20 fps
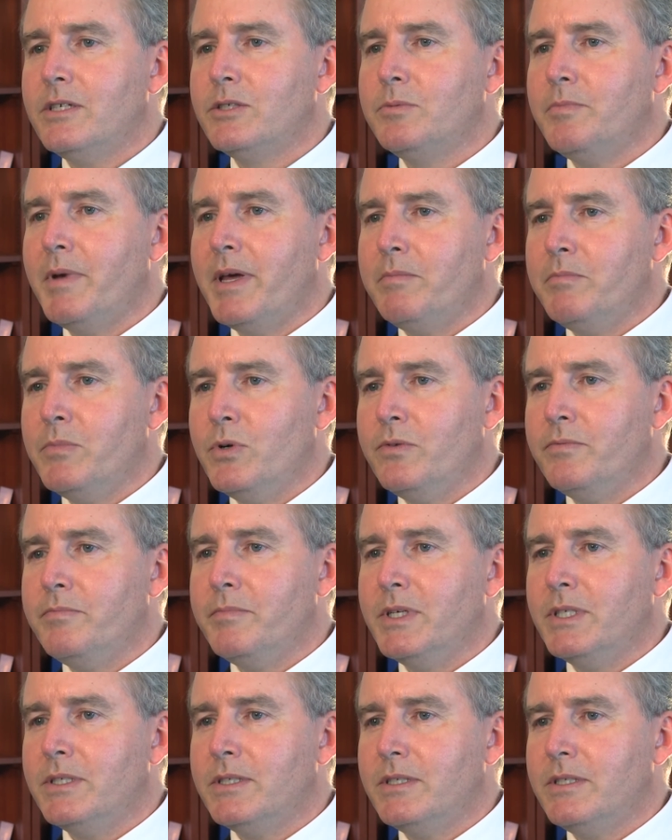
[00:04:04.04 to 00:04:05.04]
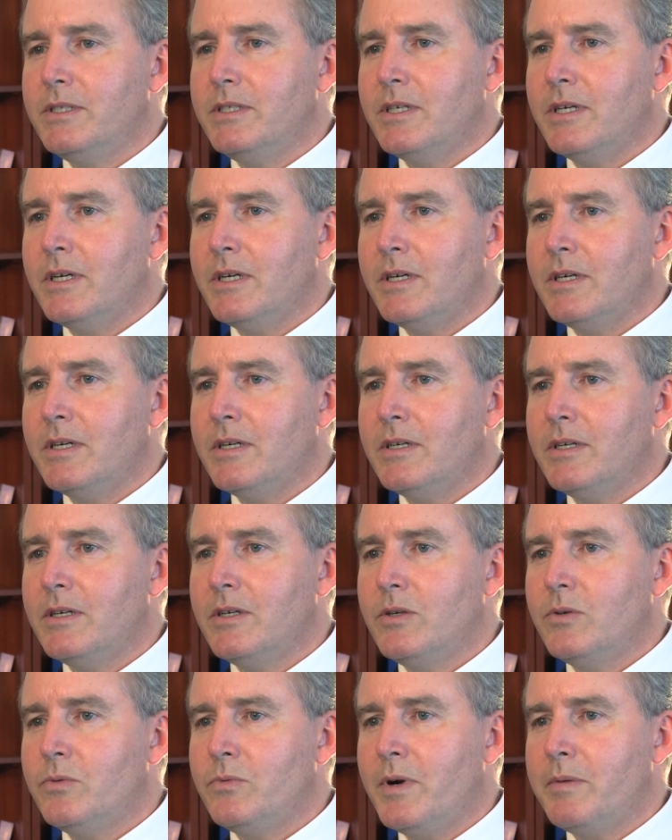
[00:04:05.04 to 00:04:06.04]
Hizmet movement
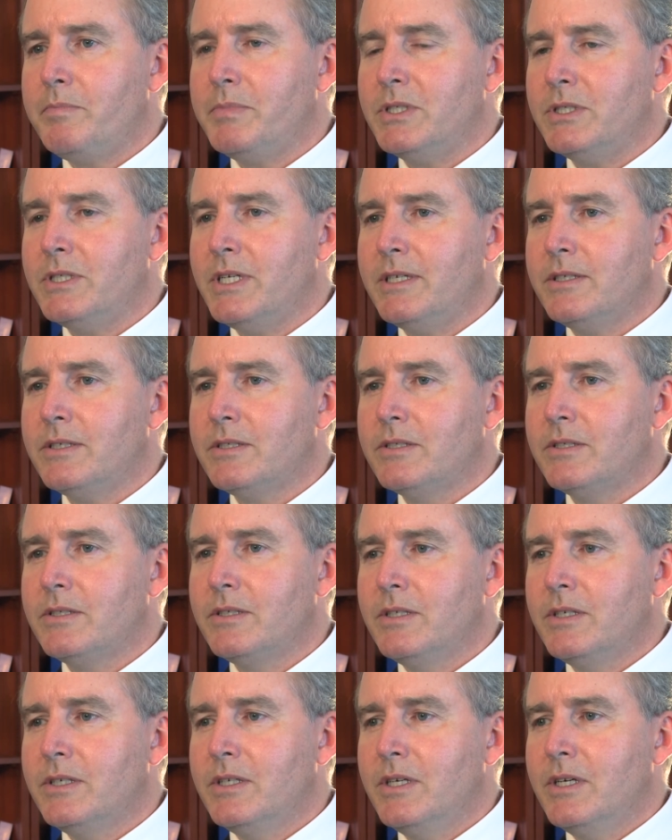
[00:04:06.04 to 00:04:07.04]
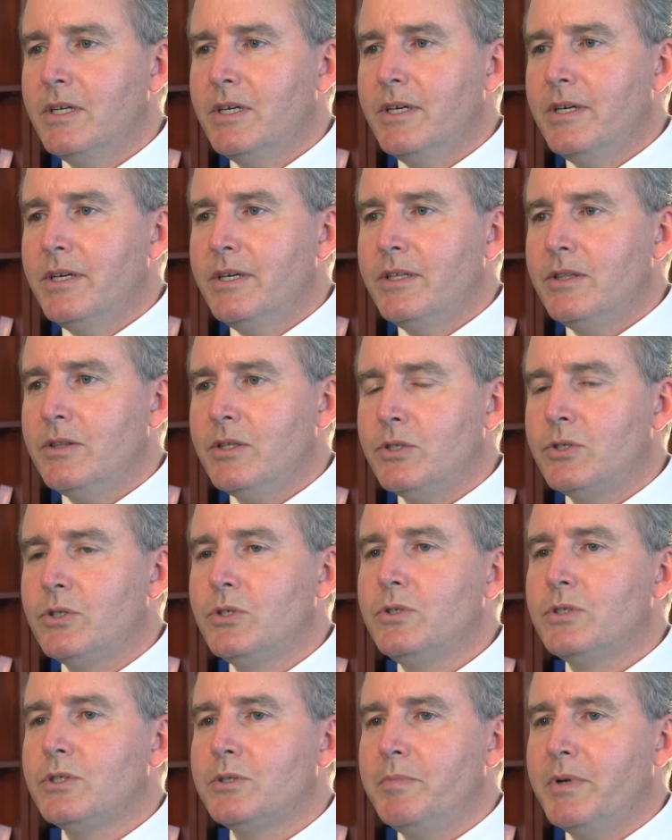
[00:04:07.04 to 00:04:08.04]
represents the
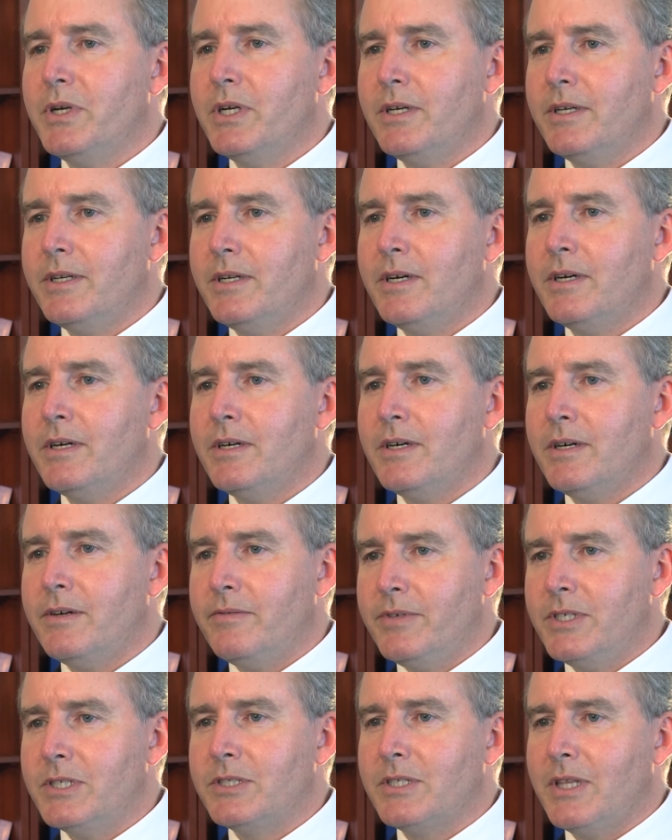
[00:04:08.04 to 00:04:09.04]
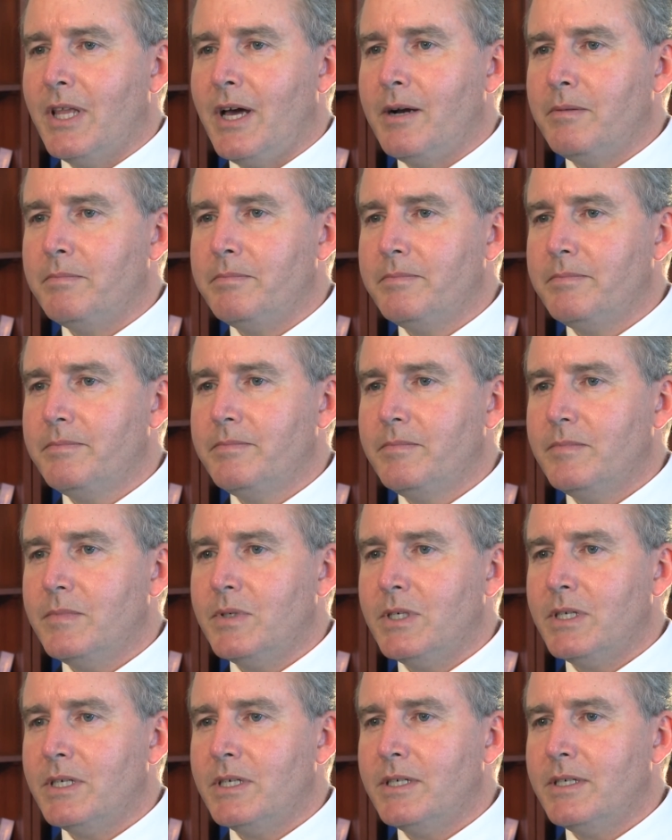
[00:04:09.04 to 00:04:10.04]
true spirit of Islam.
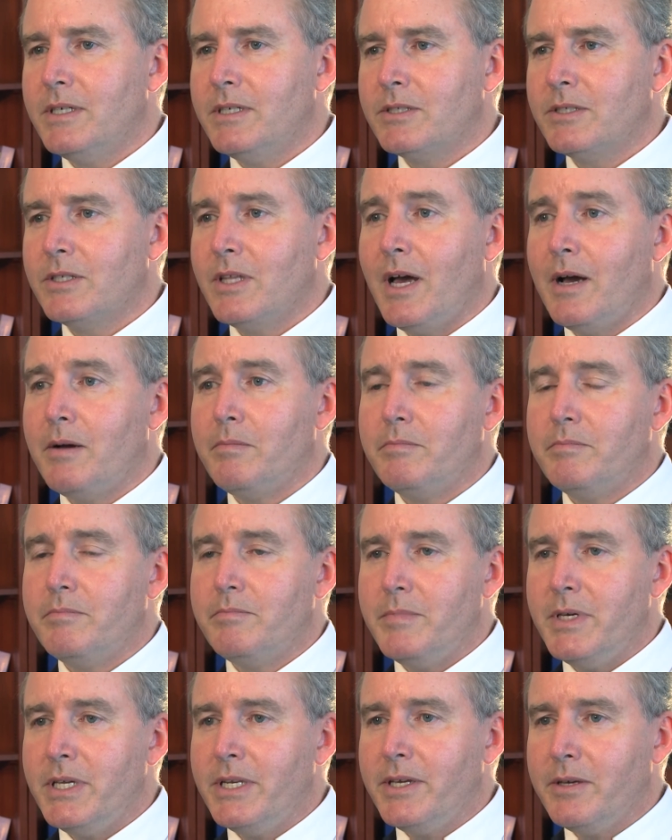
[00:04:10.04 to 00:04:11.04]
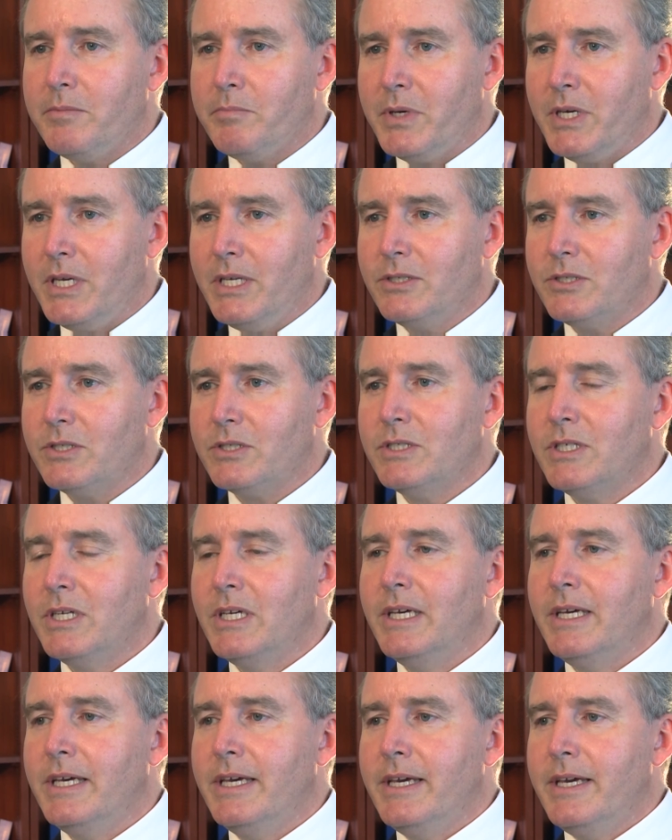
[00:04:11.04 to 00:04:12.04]
Islam meaning peace,
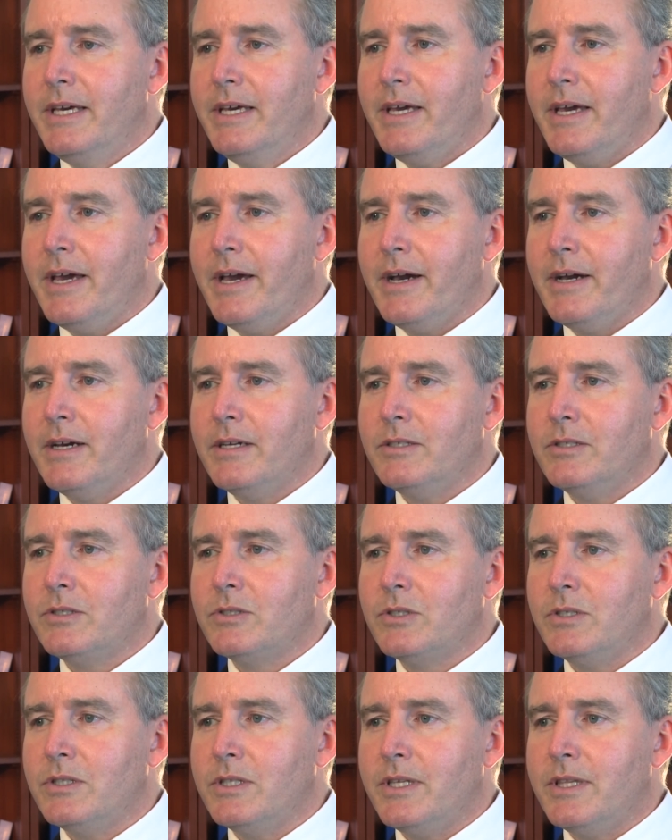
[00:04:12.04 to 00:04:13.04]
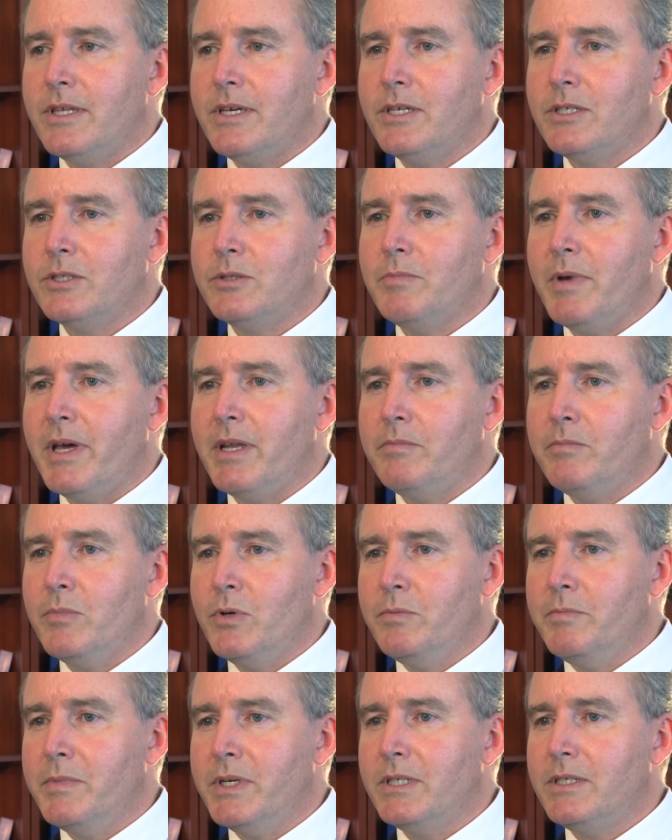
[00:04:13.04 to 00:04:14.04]
and certainly the Hizmet
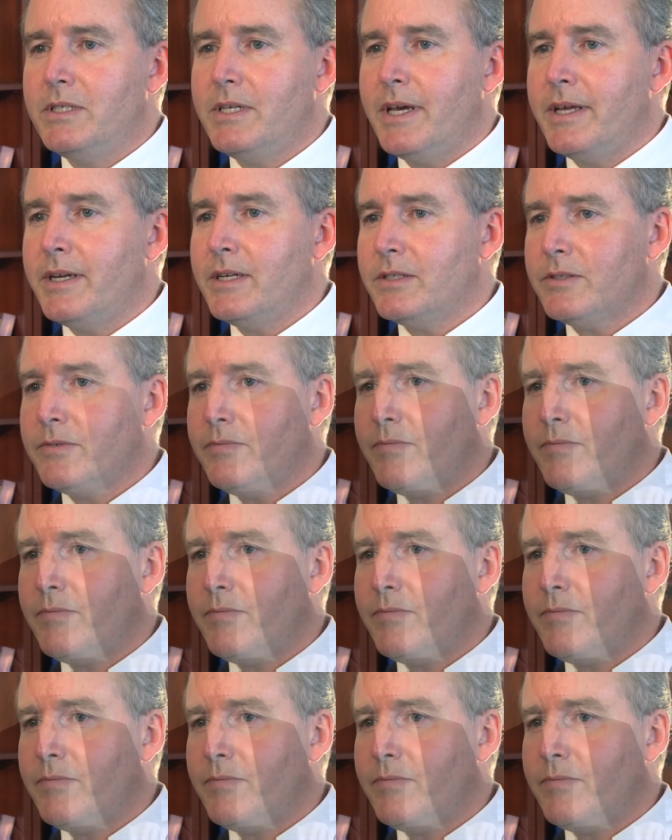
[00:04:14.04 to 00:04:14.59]
movement and its